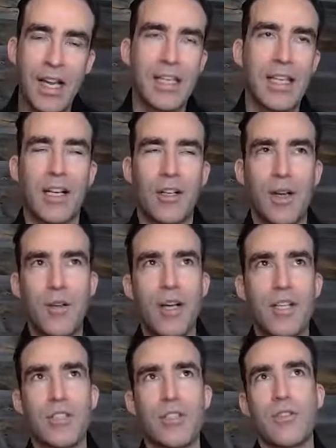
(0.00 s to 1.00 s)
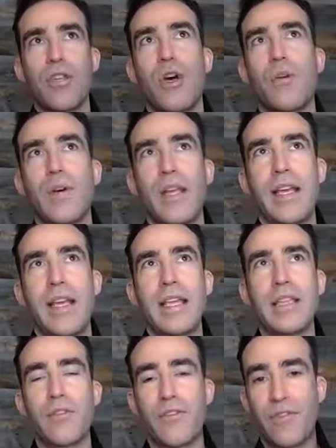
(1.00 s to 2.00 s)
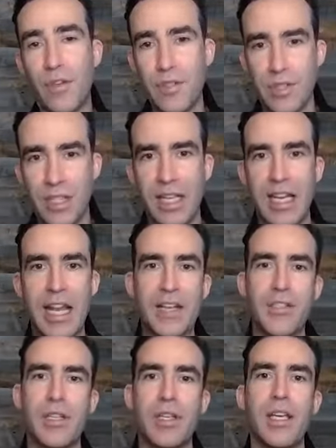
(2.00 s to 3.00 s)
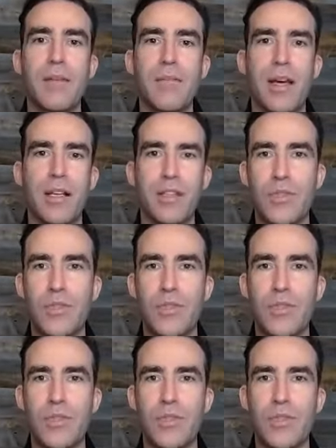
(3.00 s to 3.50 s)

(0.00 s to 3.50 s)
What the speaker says: Yeah, great question. So in the first connection email,